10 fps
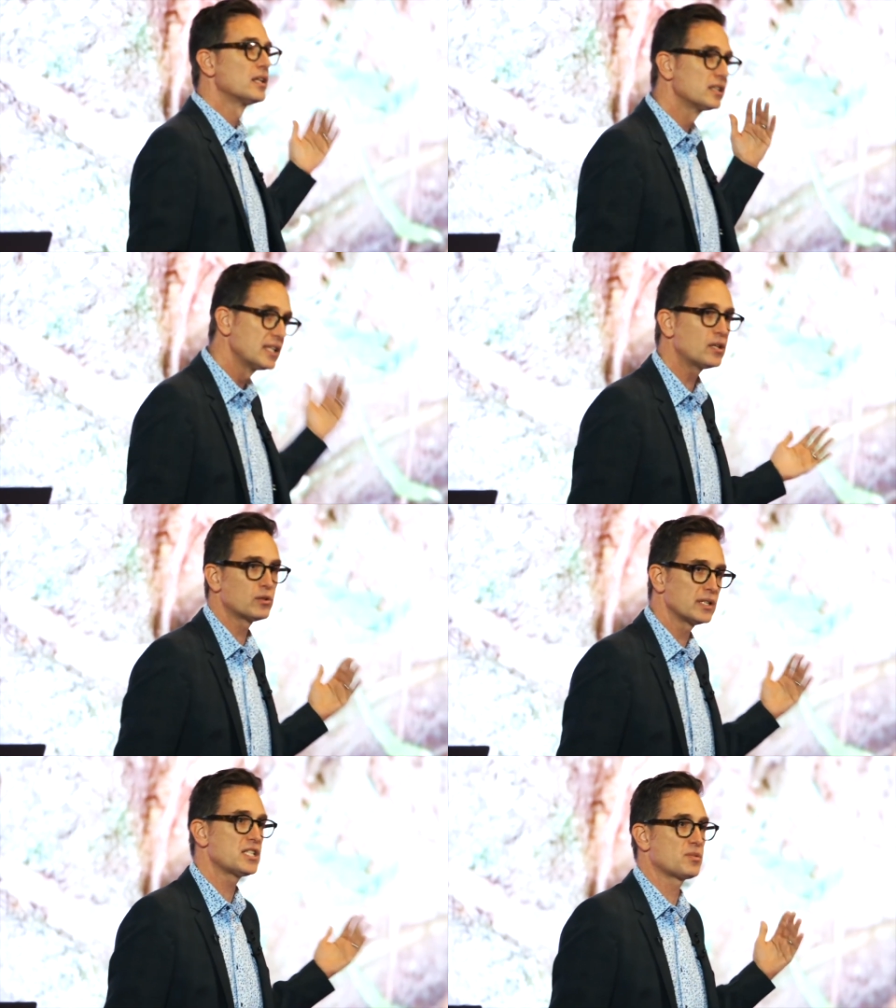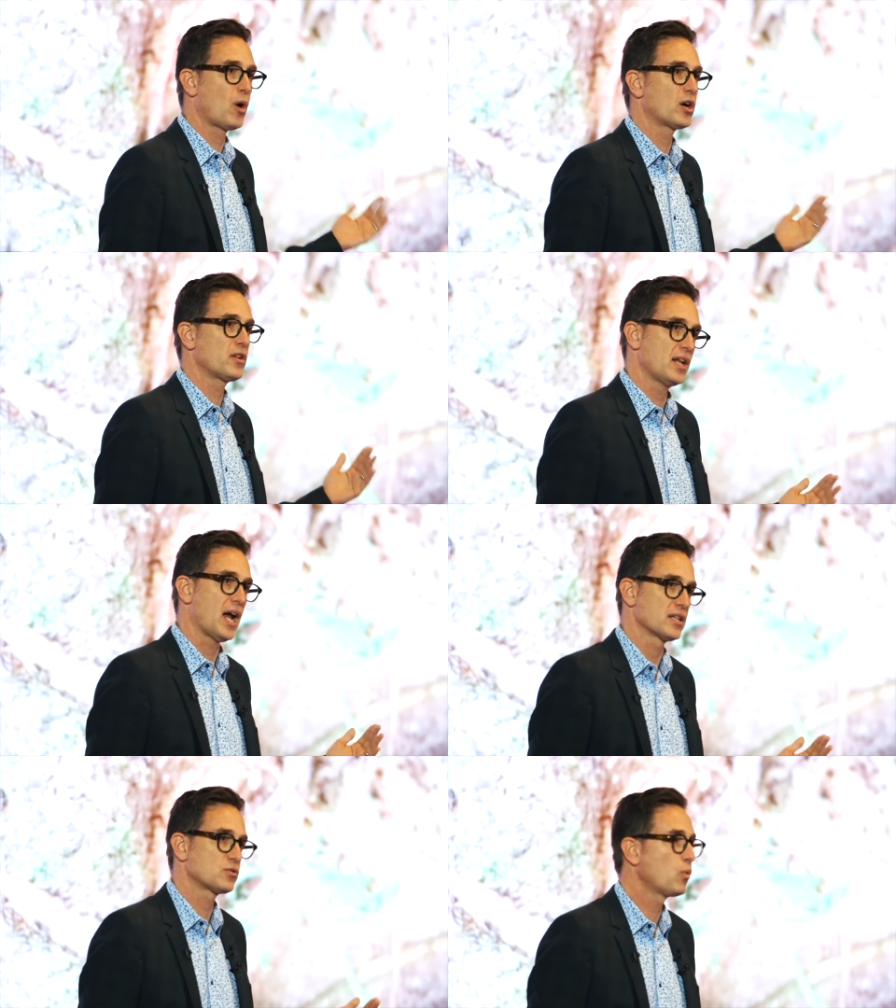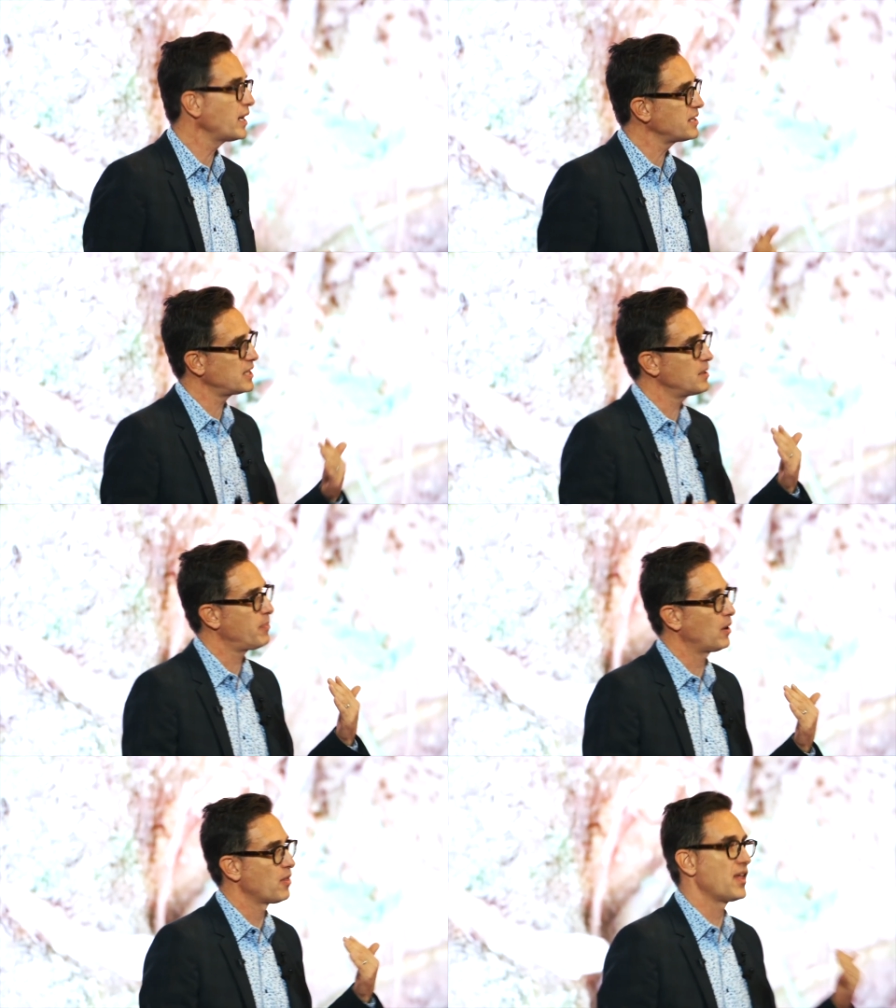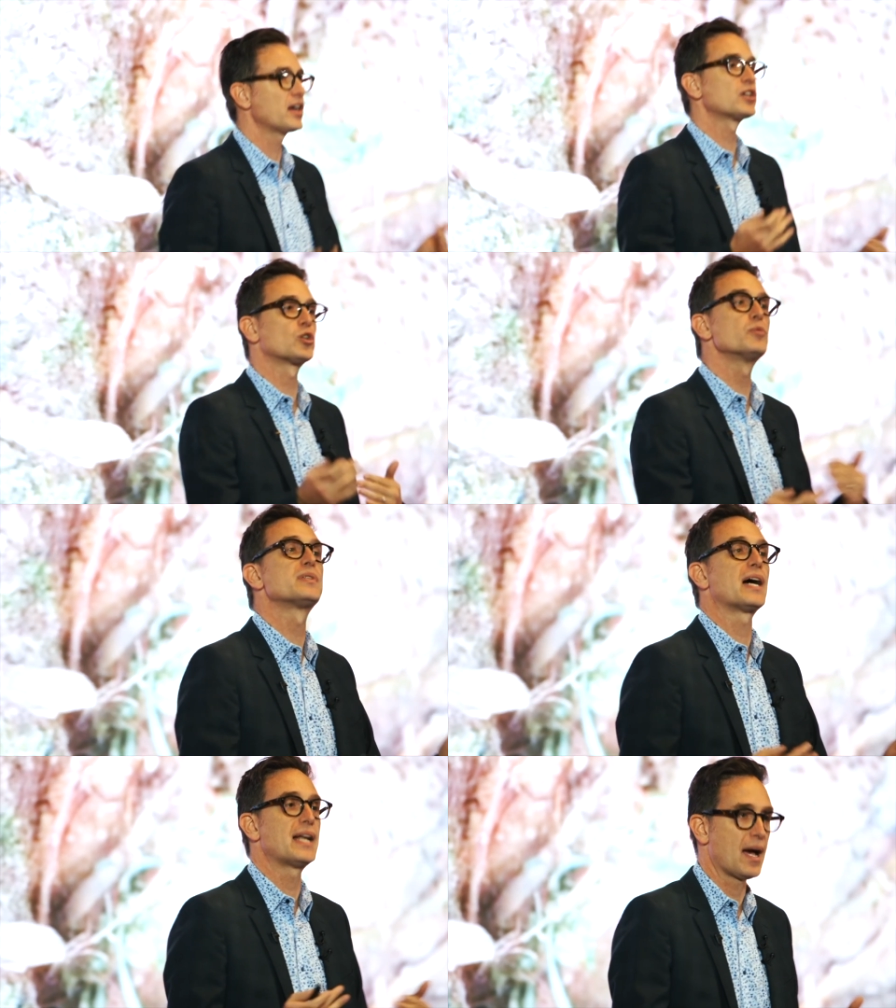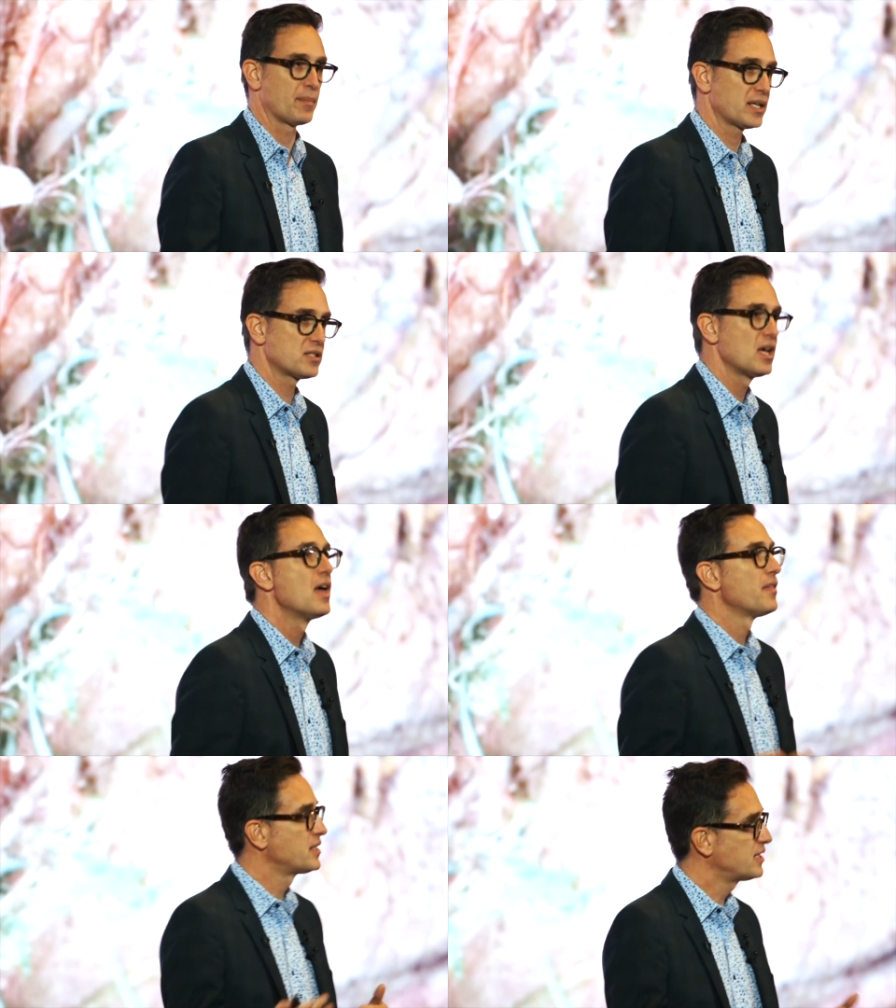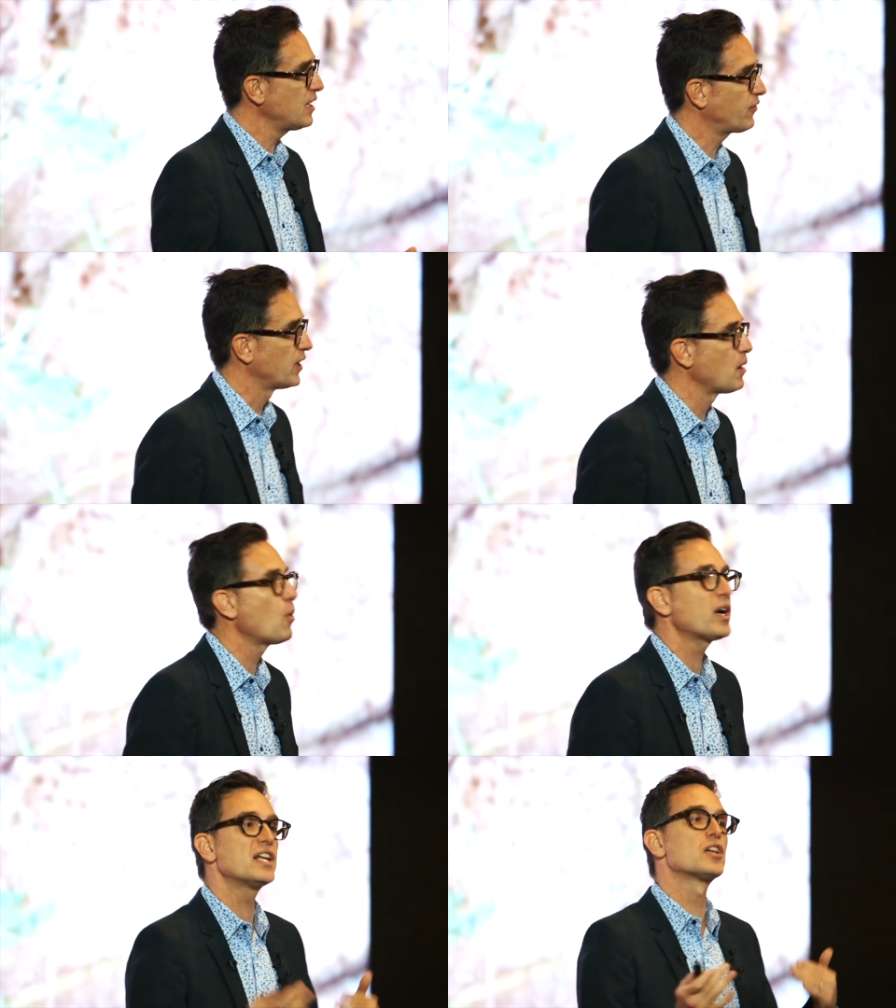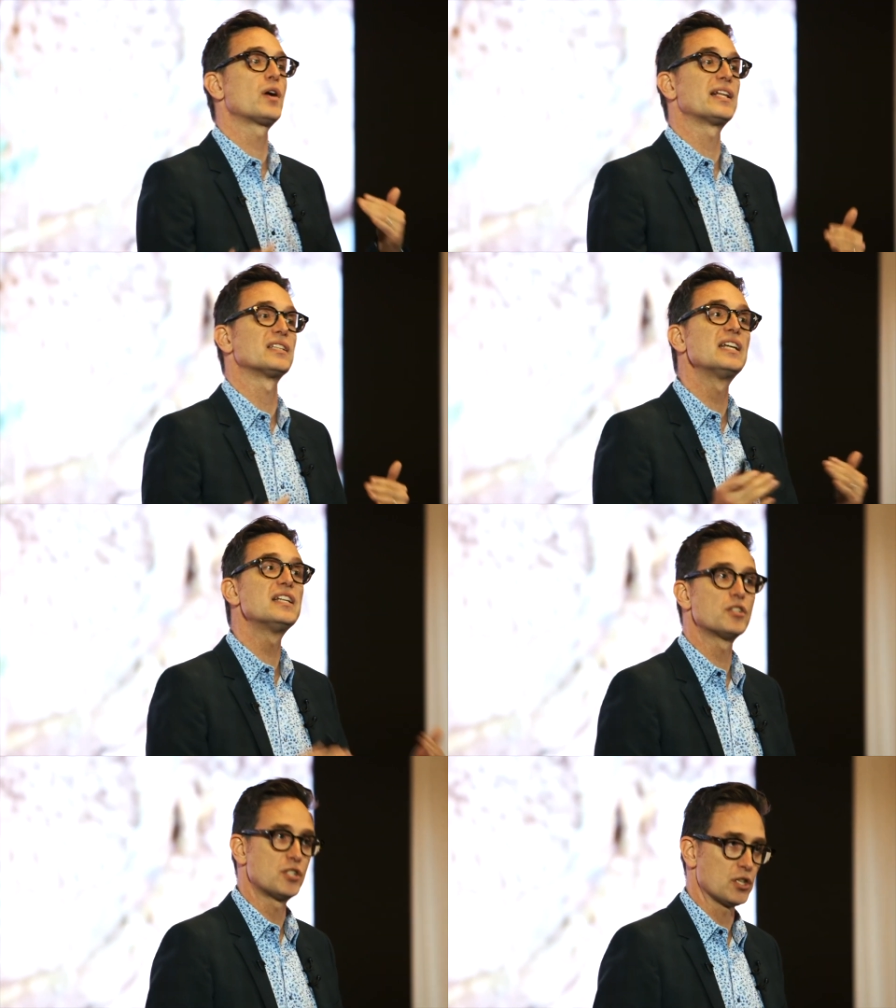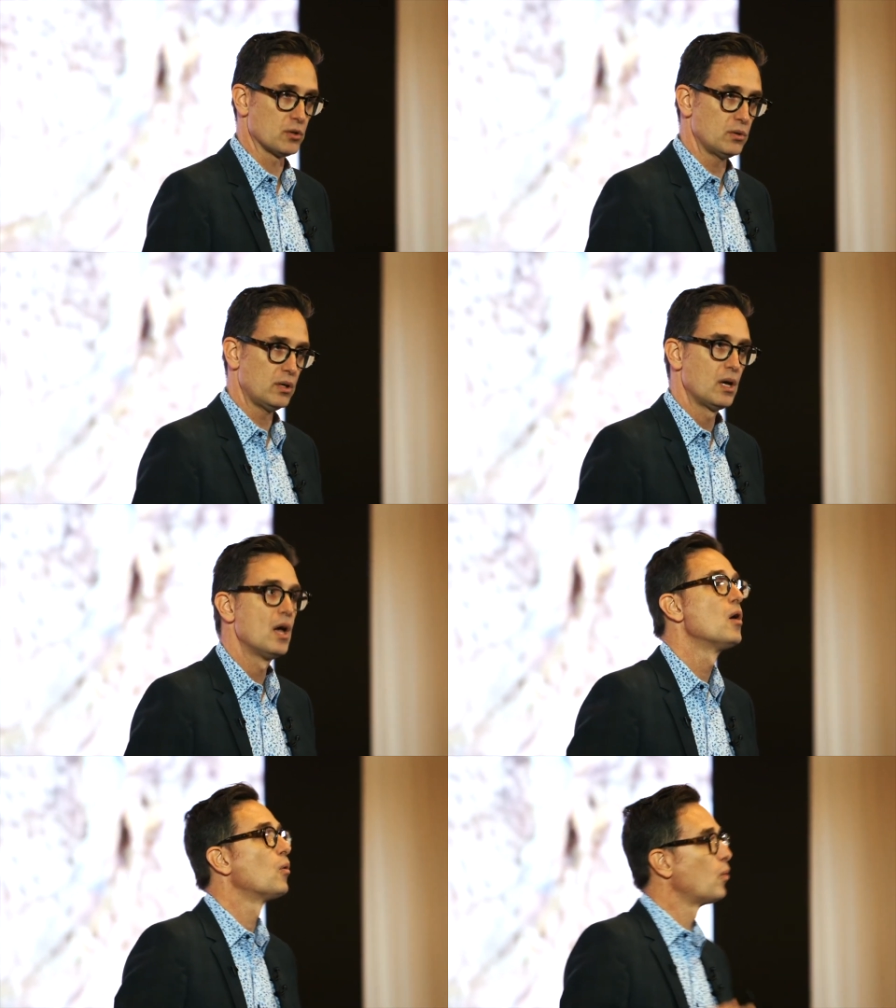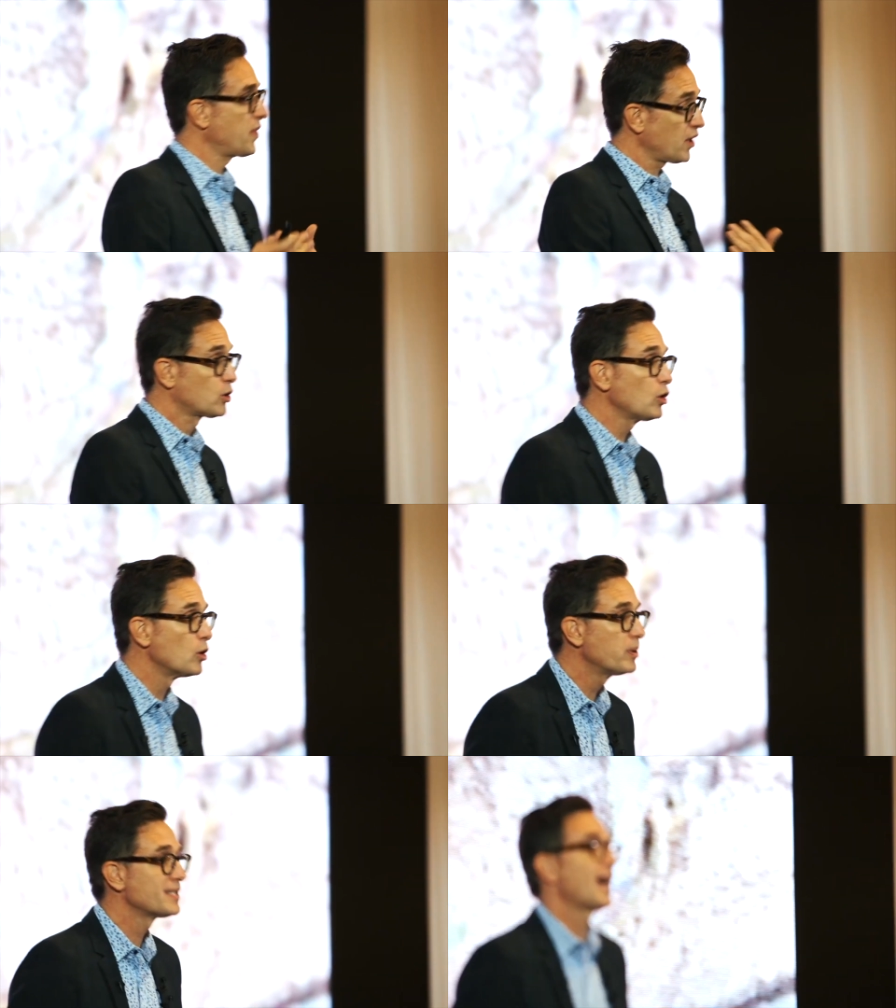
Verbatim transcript: literally smarter than us? What is it about their group dynamics that's different, and what can a great leader do with a group